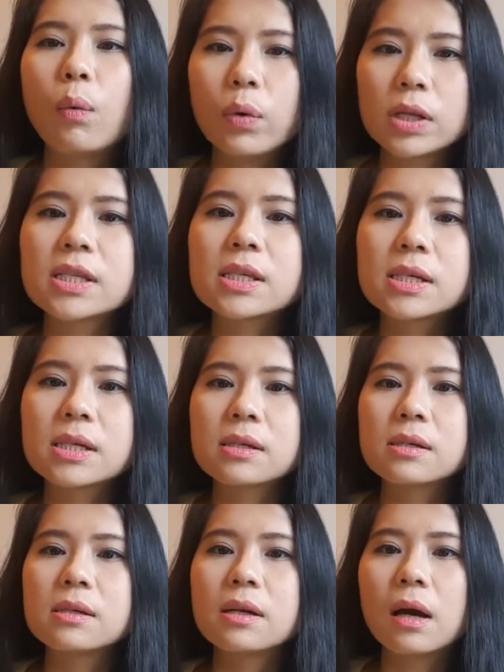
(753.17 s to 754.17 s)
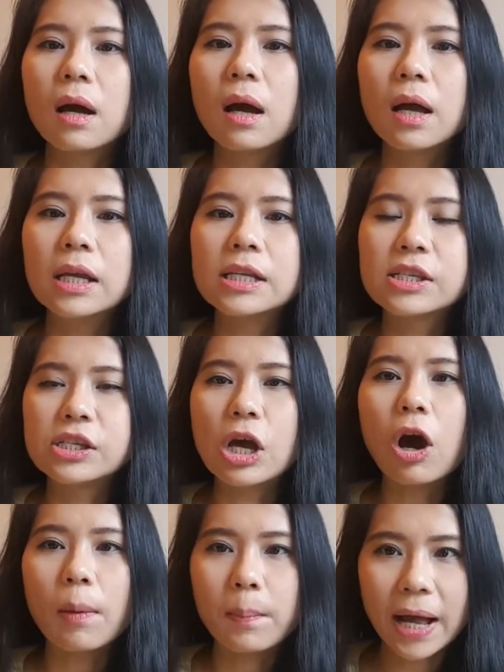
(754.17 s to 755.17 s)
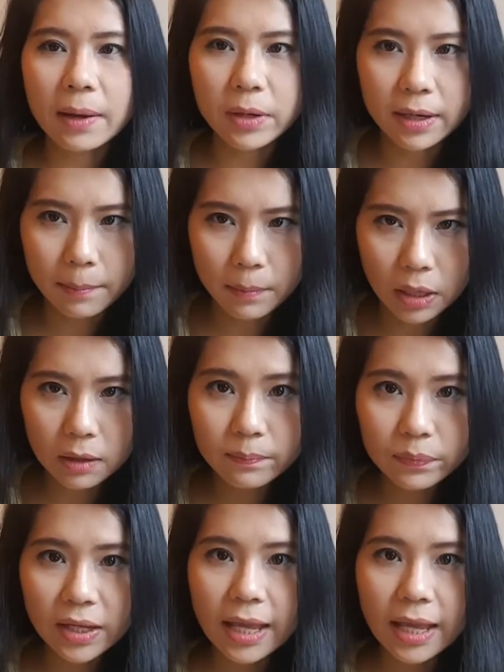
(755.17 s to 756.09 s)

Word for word: which is your apartment number.